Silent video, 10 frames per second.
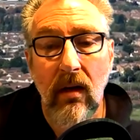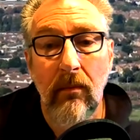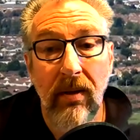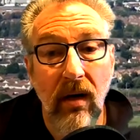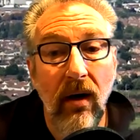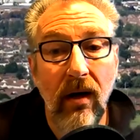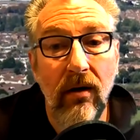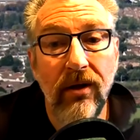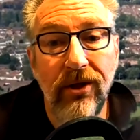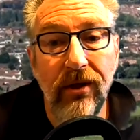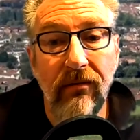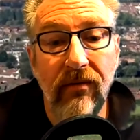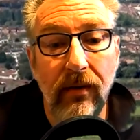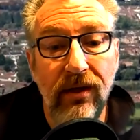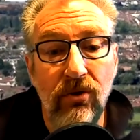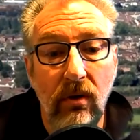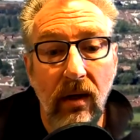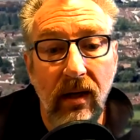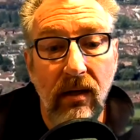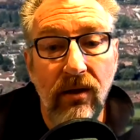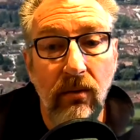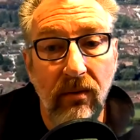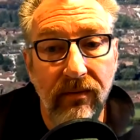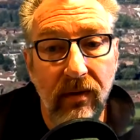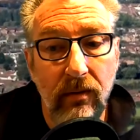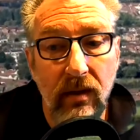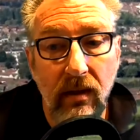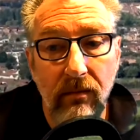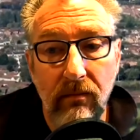But I urge you very strongly to refuse it.